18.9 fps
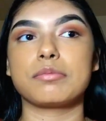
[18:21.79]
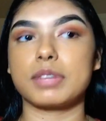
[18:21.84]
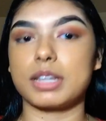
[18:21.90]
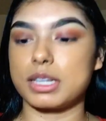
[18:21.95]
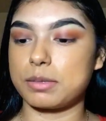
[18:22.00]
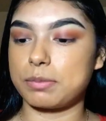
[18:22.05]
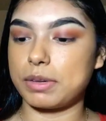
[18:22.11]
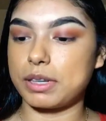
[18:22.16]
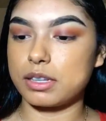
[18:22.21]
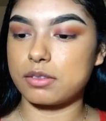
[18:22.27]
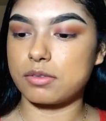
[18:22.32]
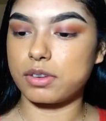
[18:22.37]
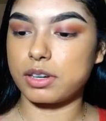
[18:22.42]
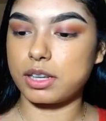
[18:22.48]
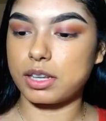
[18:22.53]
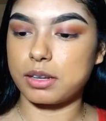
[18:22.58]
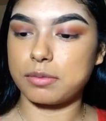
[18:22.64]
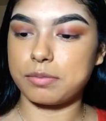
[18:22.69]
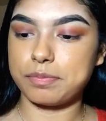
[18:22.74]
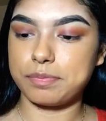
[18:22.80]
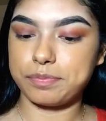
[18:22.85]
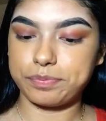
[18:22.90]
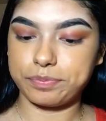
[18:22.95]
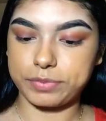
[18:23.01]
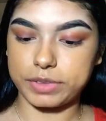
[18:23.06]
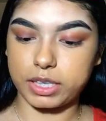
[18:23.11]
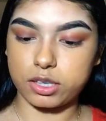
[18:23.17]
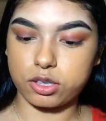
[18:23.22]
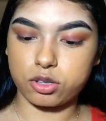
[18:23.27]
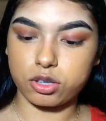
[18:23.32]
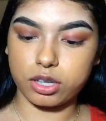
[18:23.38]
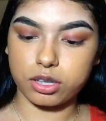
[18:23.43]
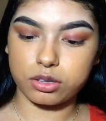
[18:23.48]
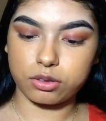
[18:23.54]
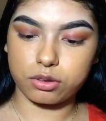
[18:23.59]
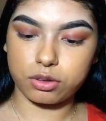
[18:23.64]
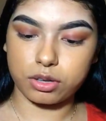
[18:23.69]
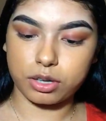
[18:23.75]
that's best for them, that's
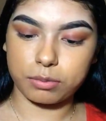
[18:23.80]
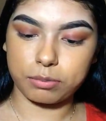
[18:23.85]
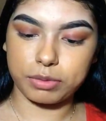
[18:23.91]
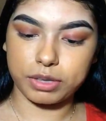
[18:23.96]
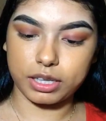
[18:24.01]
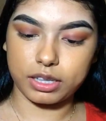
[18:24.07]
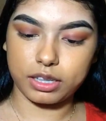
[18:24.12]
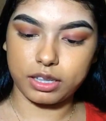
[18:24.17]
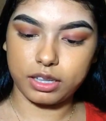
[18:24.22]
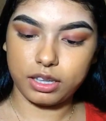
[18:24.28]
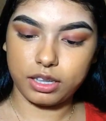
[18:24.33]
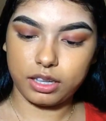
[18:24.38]
drugstore, but